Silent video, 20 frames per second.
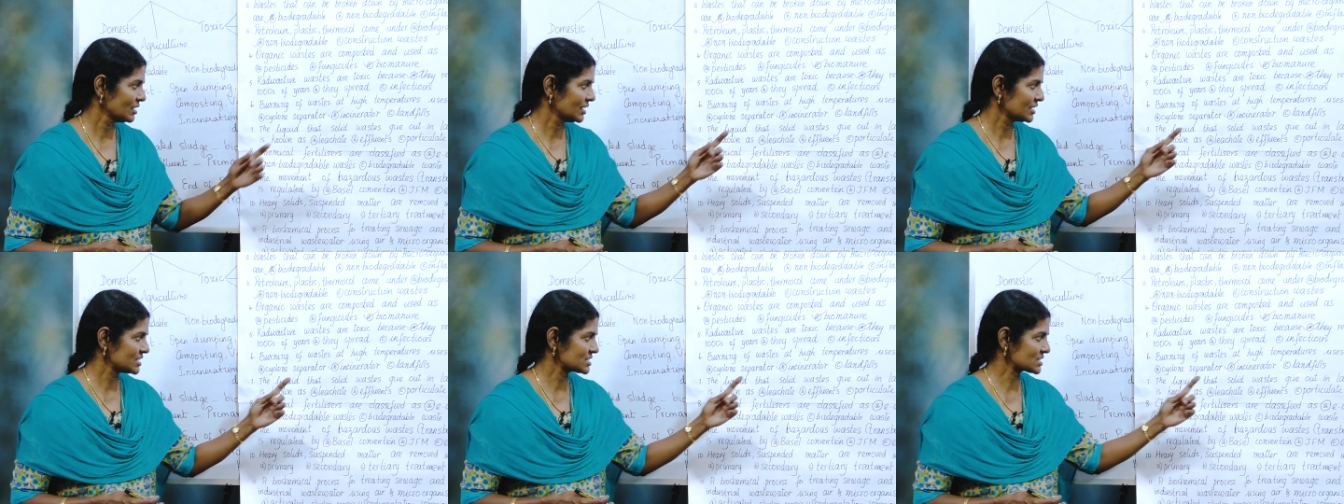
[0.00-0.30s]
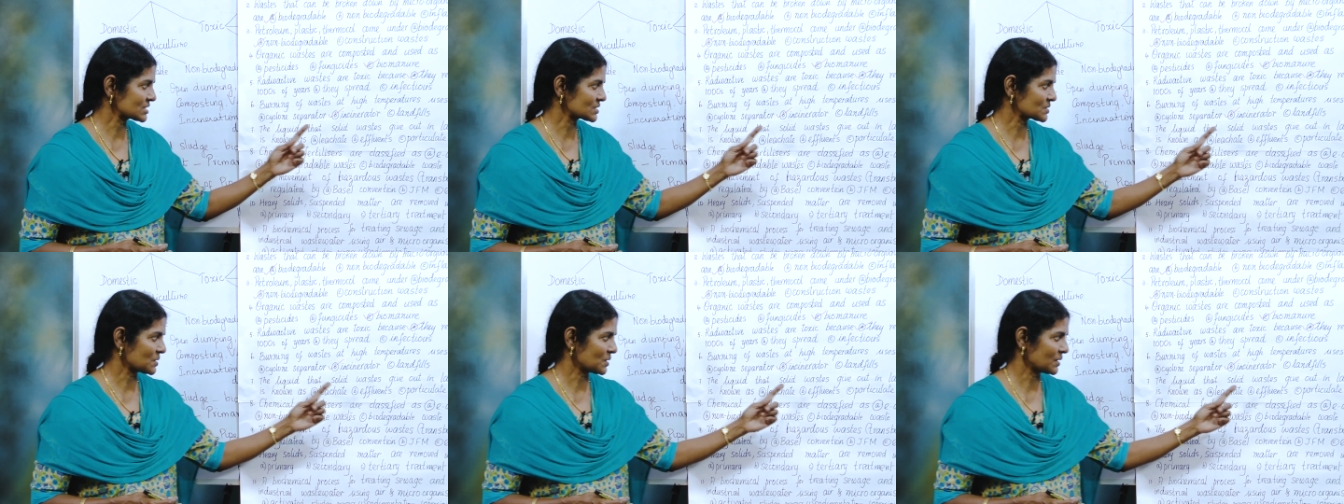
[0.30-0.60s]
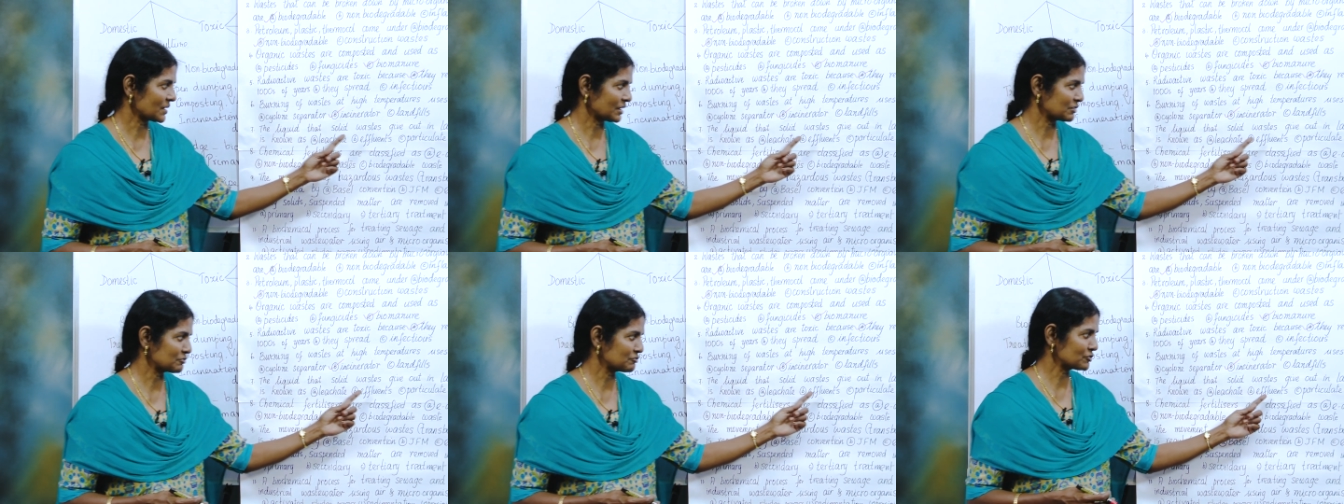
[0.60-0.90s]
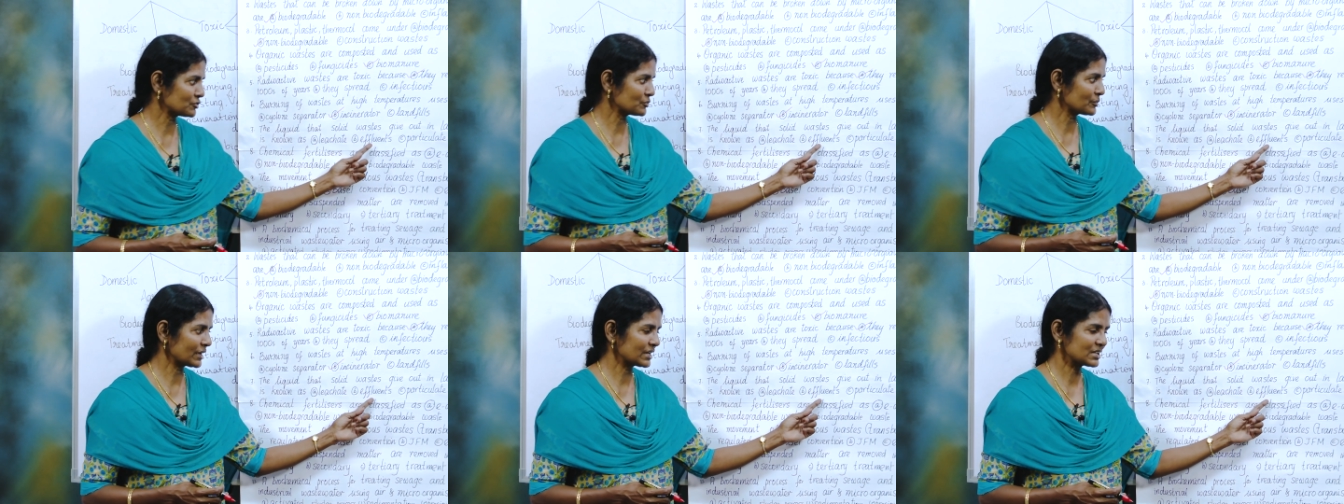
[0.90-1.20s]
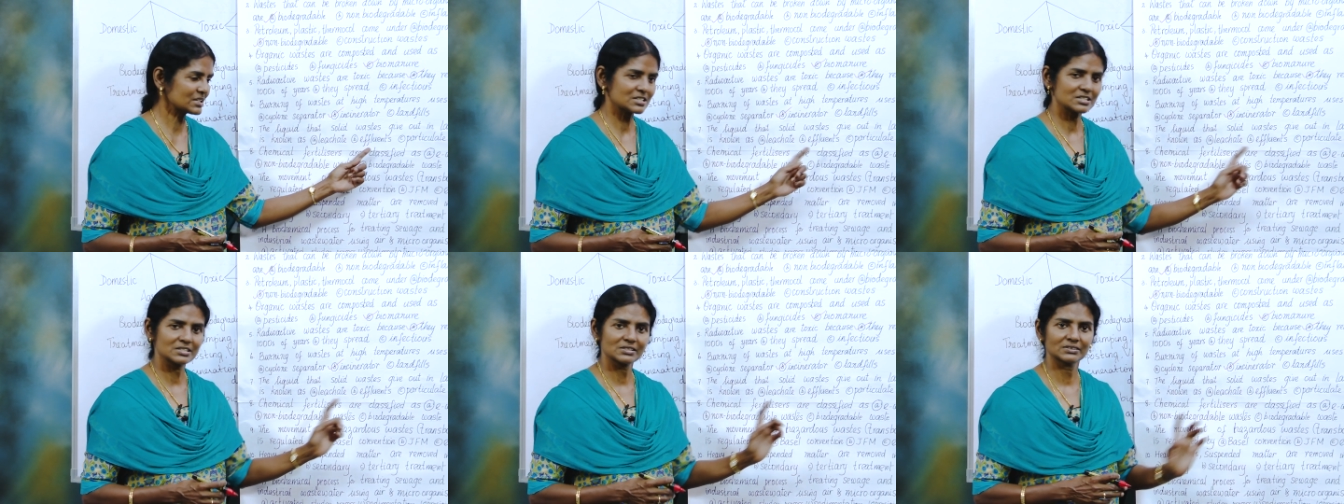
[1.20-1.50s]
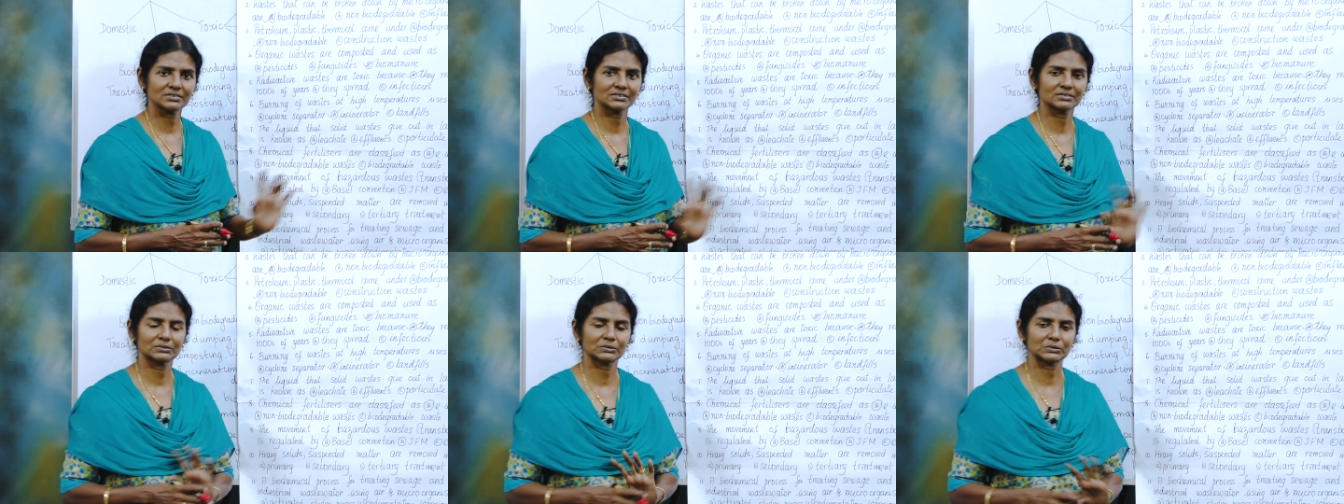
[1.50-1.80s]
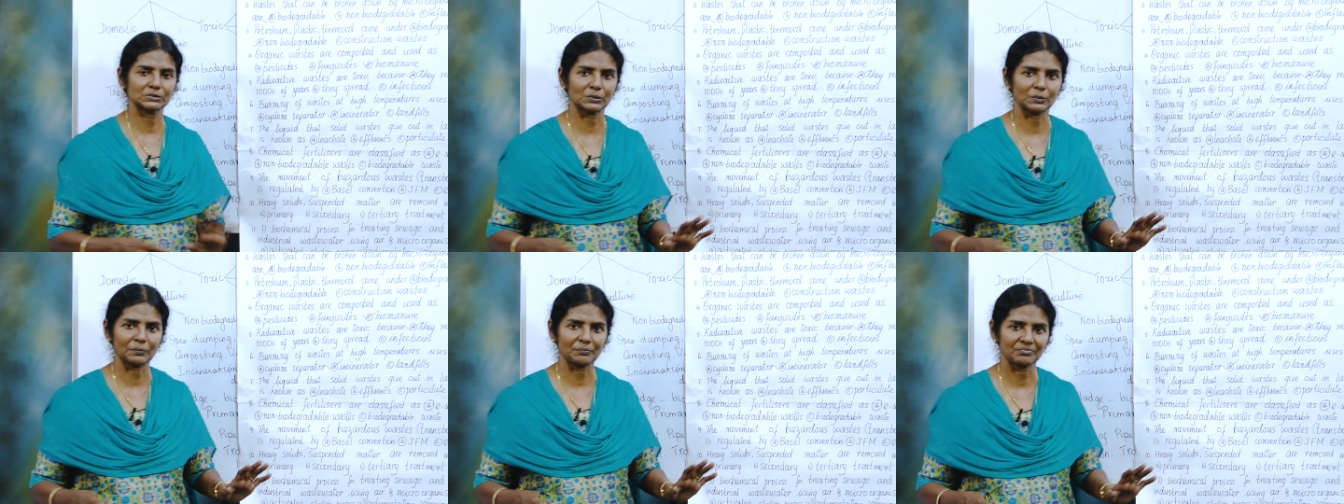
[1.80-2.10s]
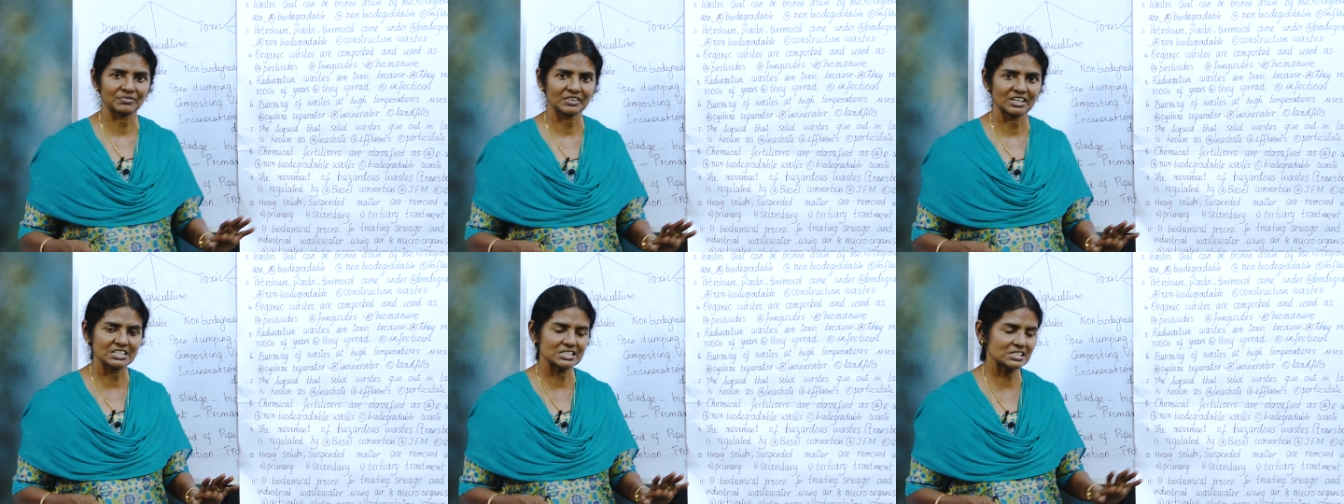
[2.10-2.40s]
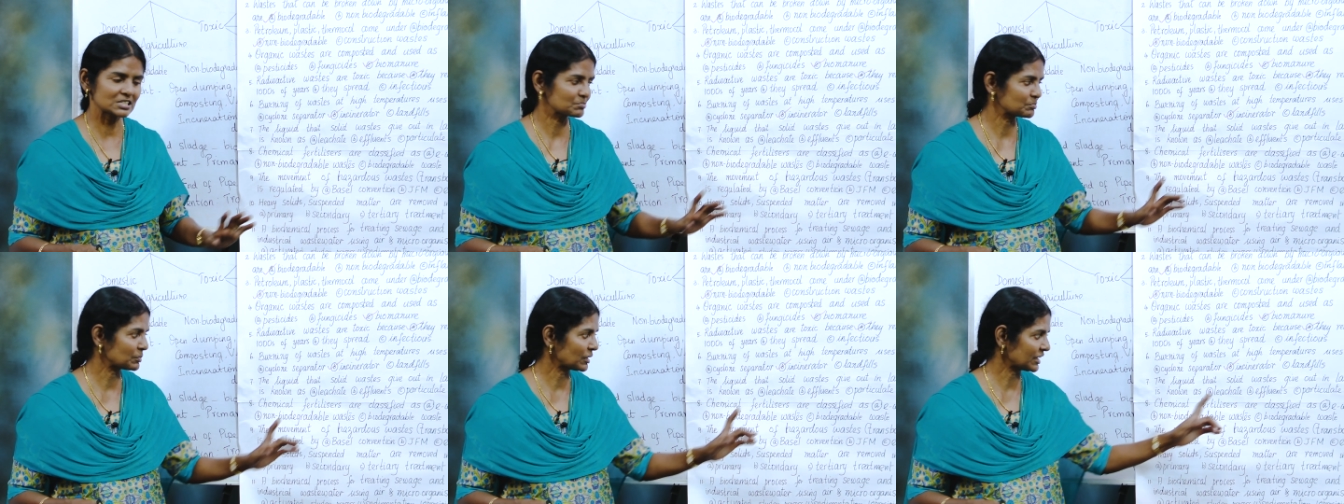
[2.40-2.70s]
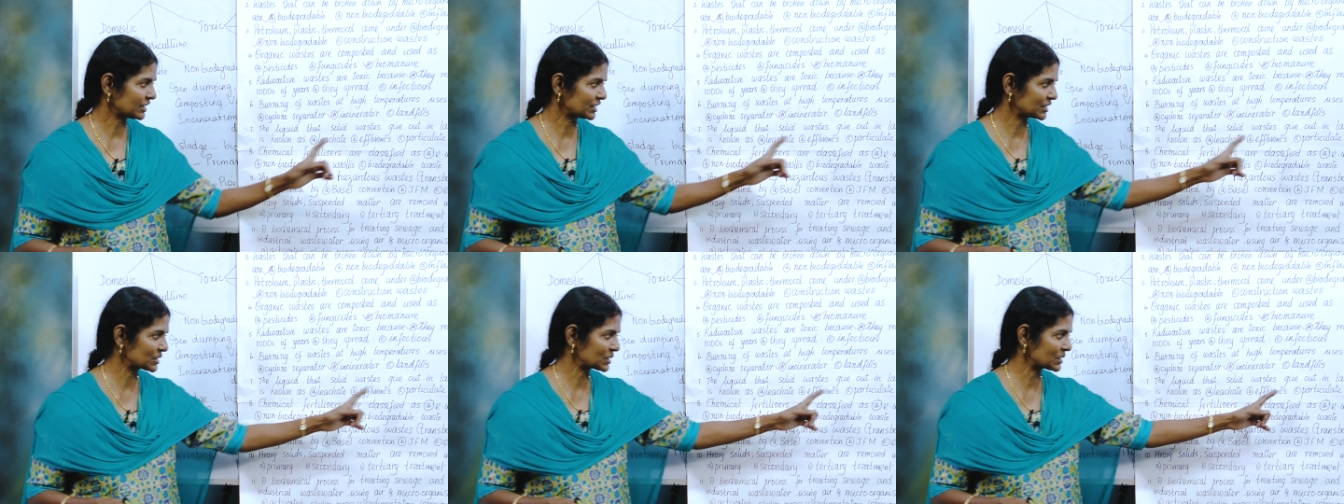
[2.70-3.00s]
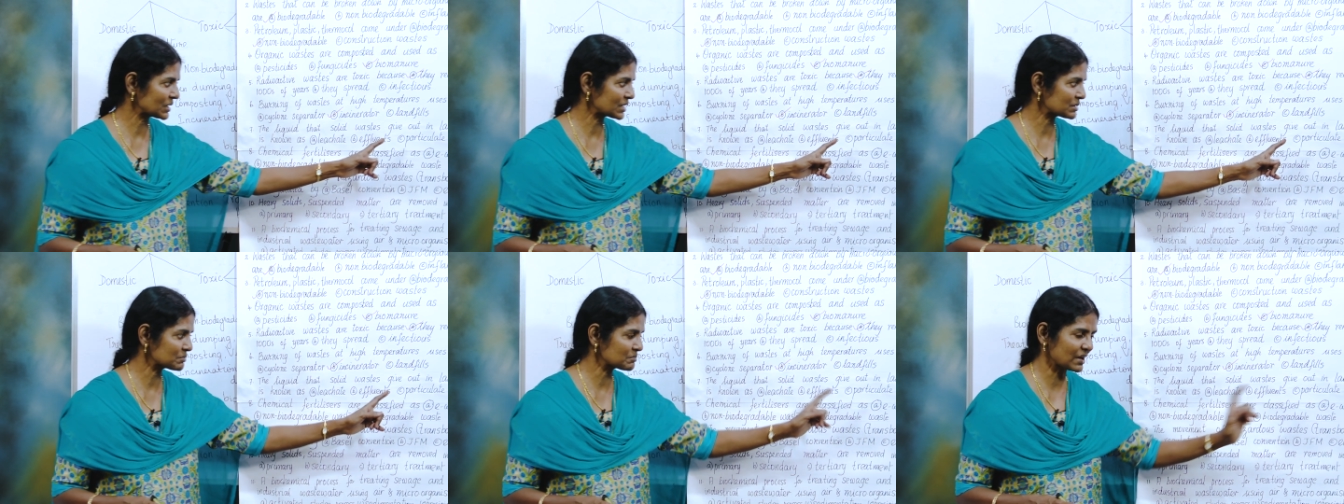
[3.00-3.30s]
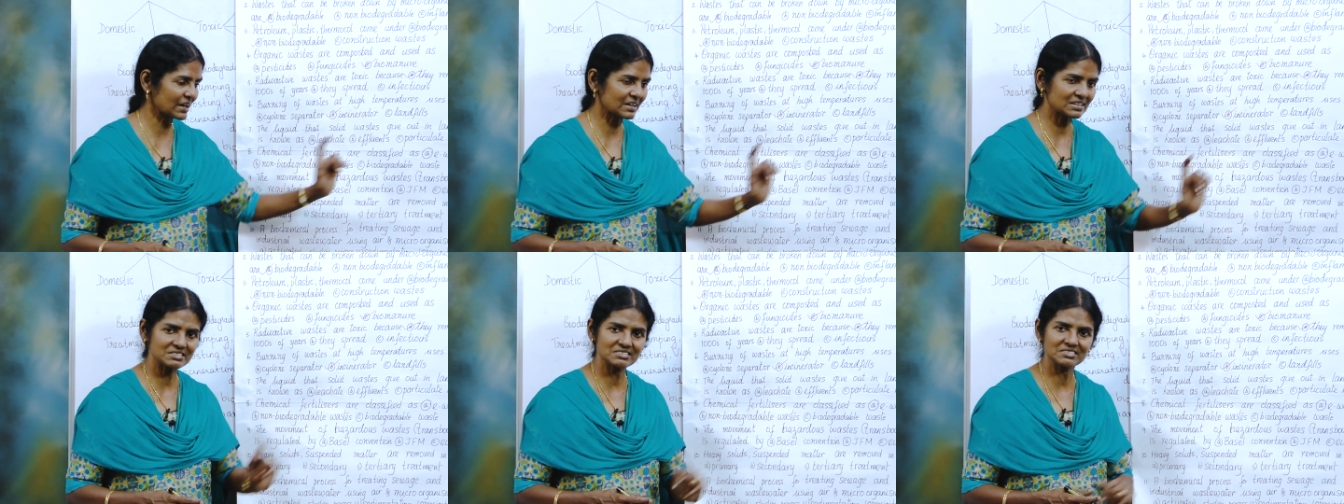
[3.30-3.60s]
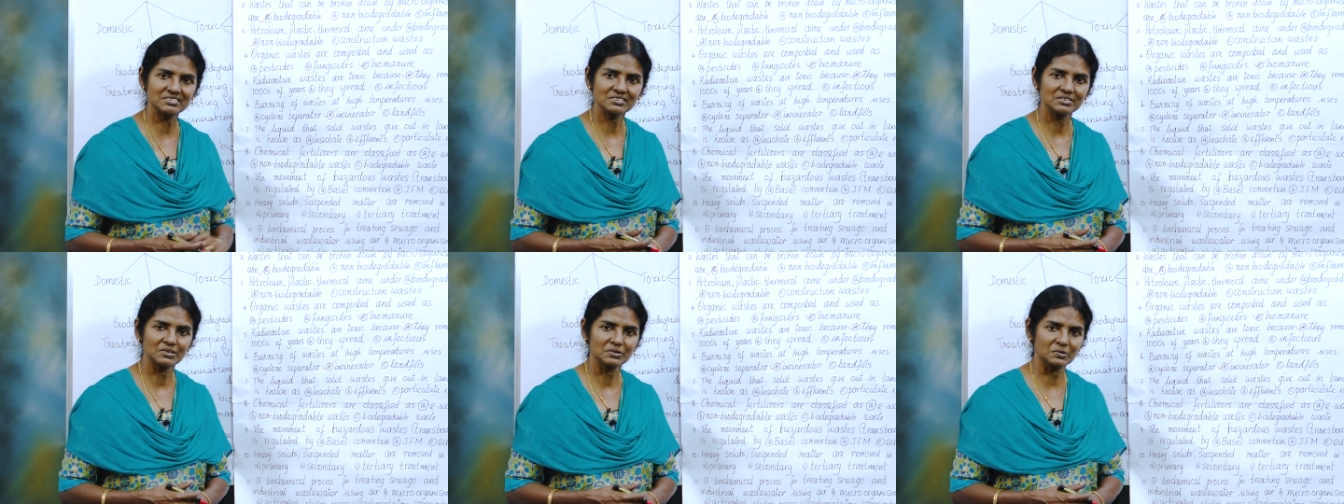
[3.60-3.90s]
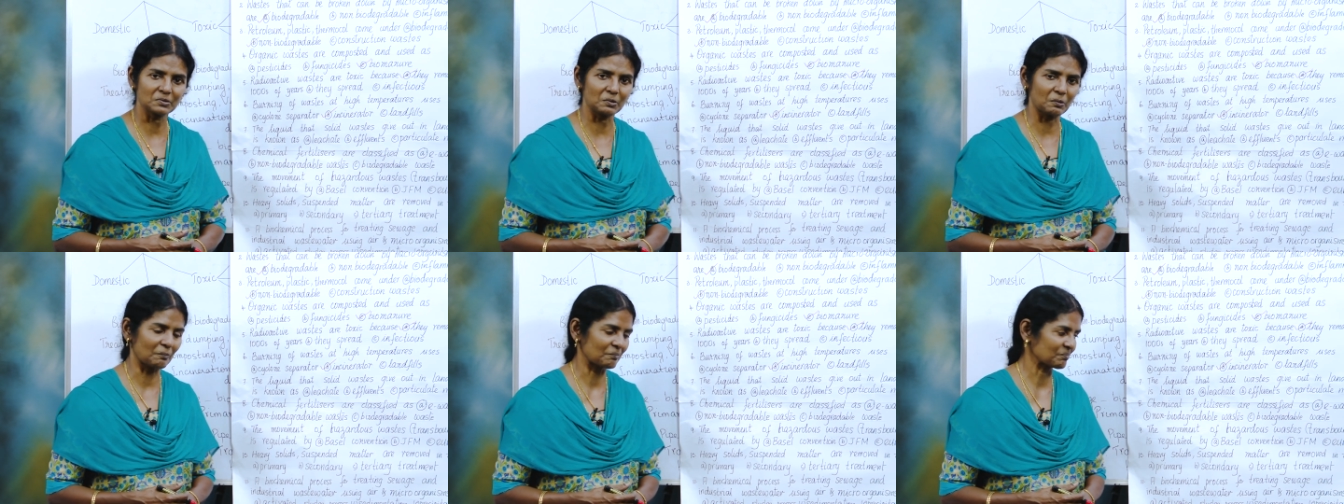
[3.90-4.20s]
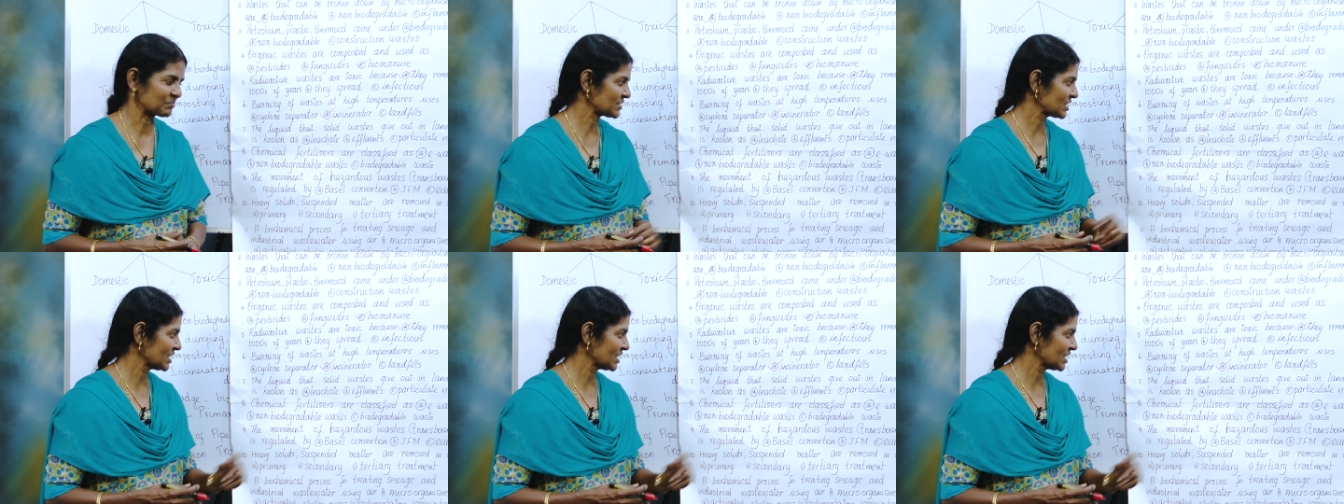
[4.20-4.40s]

Is it called effluent? No. Is it particulate matter? No.